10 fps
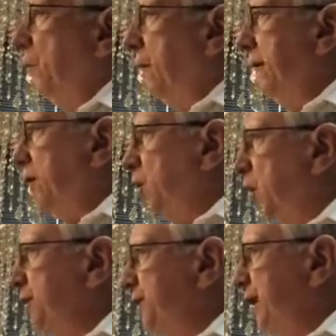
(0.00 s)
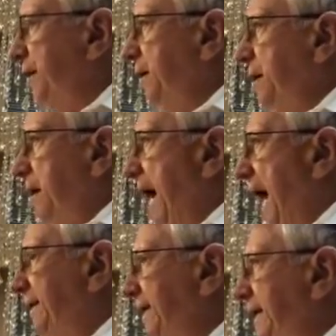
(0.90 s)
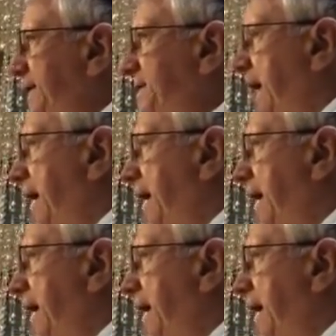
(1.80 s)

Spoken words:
when he looks at these